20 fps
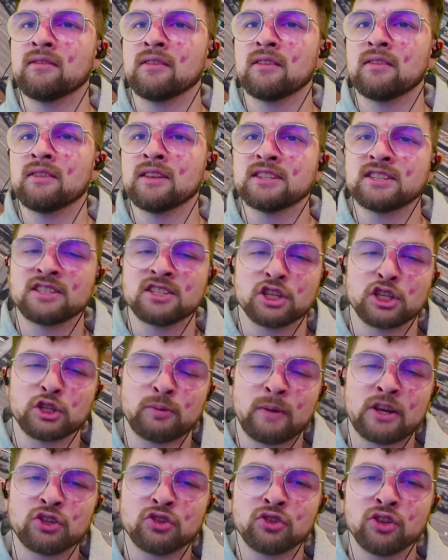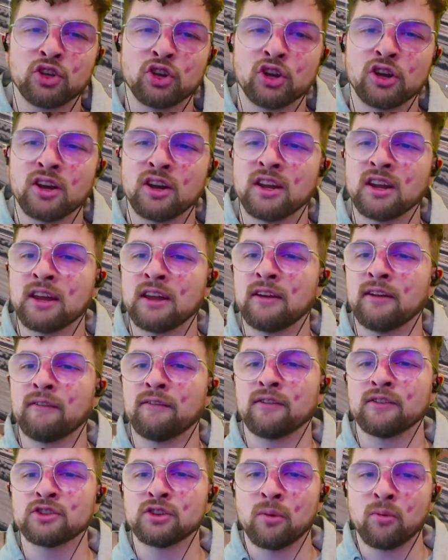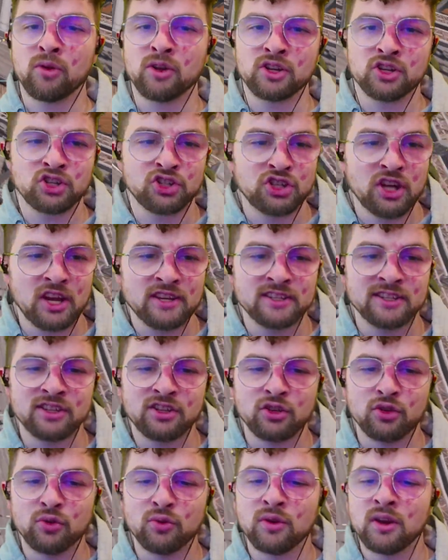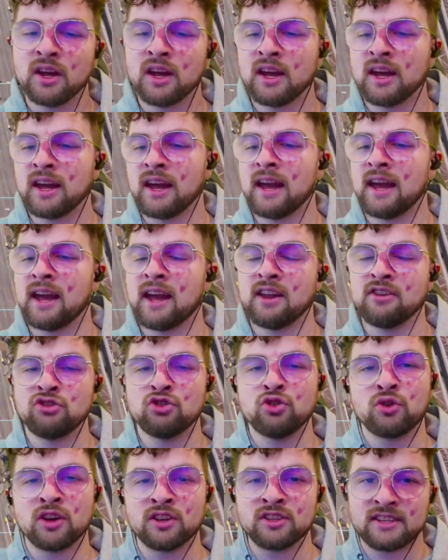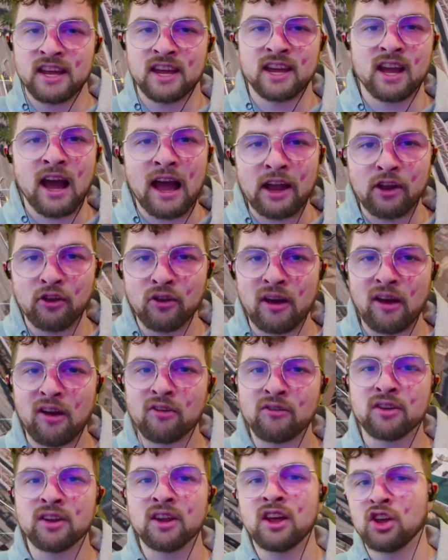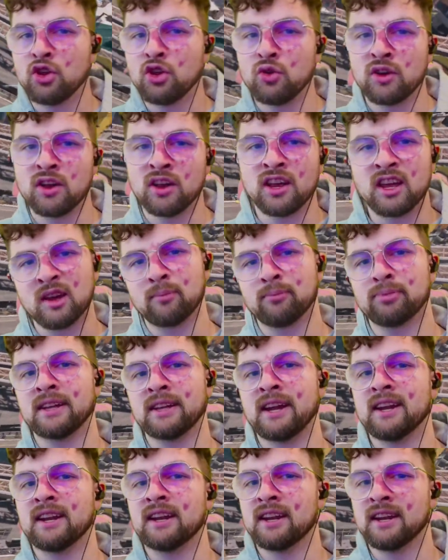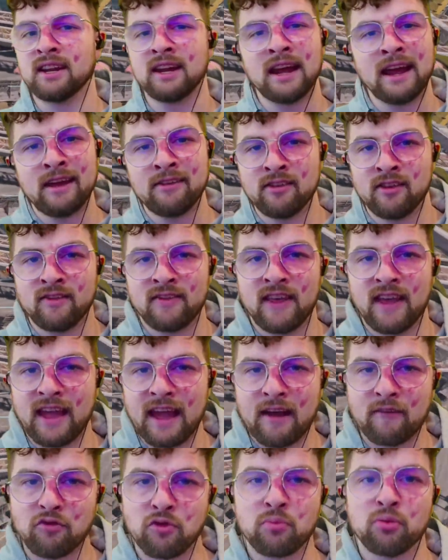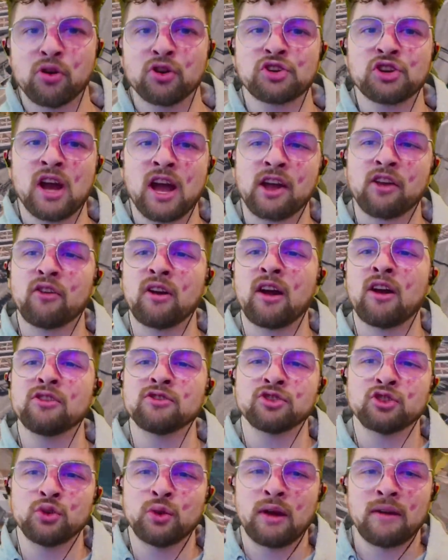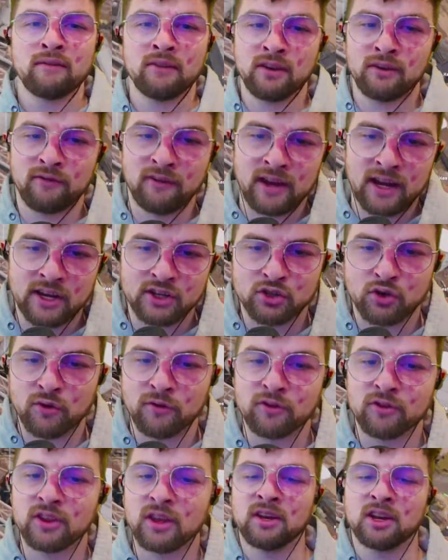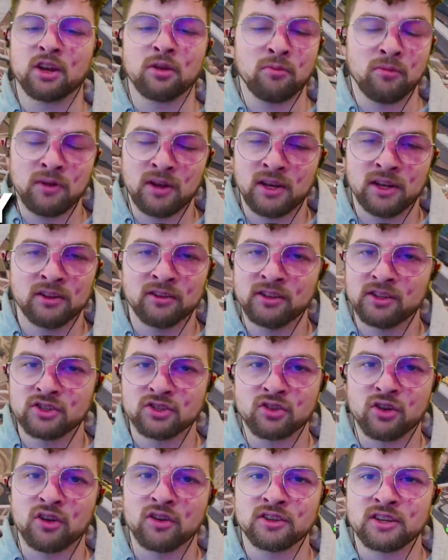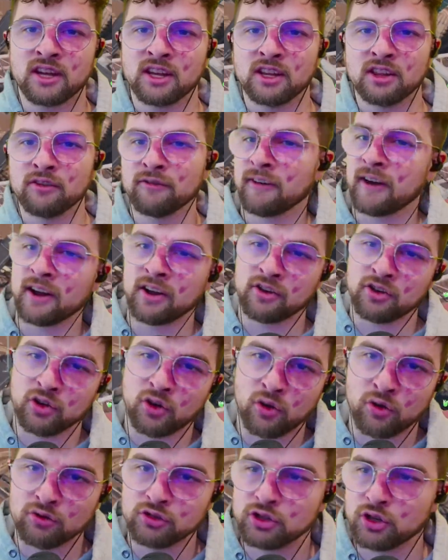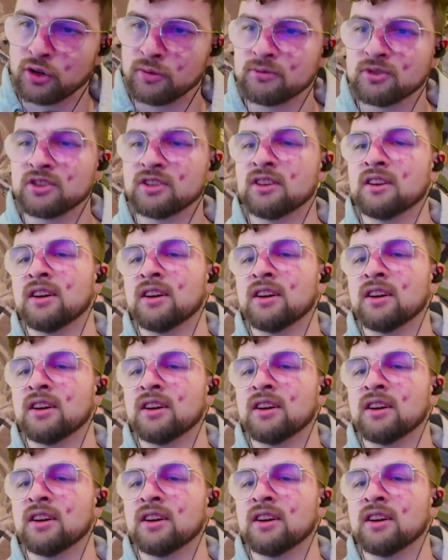this is especially good if someone is chasing you and you can take high ground, you can get plated, and then they have to push high ground, so you have an advantage over them, can immediately start taking the fight on your own terms.